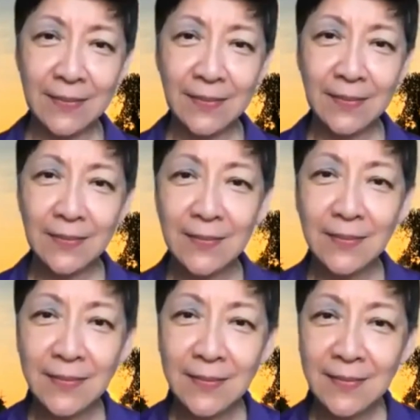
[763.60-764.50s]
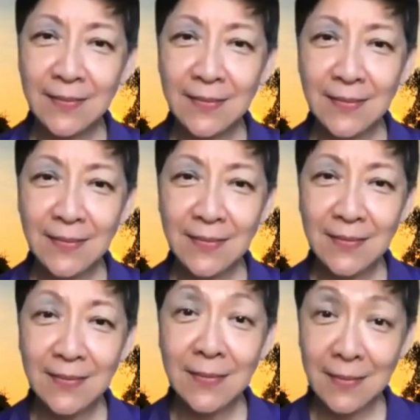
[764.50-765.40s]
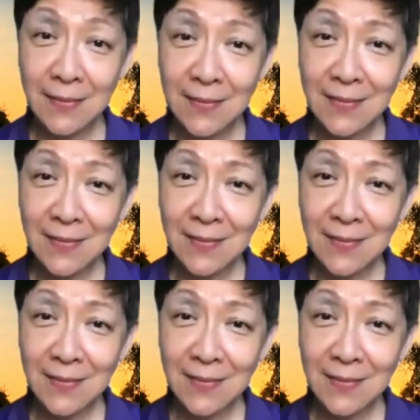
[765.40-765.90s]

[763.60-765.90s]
Nothing is said.